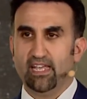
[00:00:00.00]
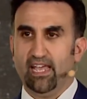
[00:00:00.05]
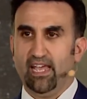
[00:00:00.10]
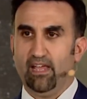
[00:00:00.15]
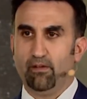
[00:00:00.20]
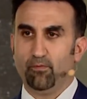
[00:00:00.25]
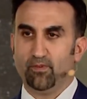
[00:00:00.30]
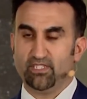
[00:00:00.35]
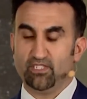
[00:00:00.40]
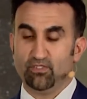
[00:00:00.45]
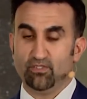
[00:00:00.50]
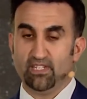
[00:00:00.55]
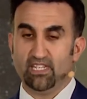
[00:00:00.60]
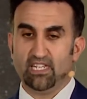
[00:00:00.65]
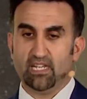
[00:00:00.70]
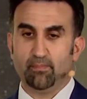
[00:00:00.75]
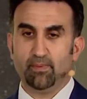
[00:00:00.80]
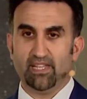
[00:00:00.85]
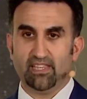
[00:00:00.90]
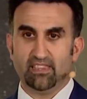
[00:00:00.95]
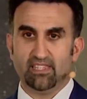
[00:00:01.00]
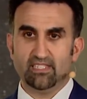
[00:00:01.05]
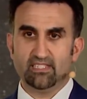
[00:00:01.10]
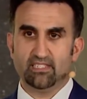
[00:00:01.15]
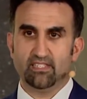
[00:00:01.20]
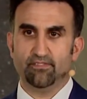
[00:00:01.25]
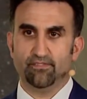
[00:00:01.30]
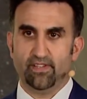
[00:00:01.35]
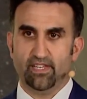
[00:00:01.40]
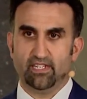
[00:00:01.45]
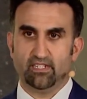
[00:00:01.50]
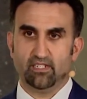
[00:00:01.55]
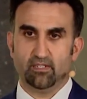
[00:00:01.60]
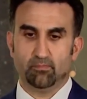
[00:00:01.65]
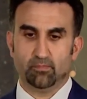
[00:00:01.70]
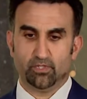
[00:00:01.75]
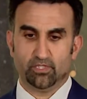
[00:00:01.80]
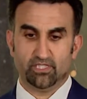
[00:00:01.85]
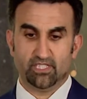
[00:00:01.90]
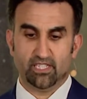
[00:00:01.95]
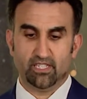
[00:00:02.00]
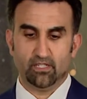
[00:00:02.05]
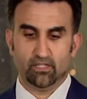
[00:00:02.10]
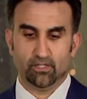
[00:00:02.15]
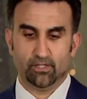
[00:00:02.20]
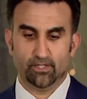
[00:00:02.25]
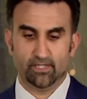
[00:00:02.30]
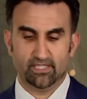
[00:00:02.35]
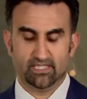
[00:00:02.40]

And what's unique about this event in particular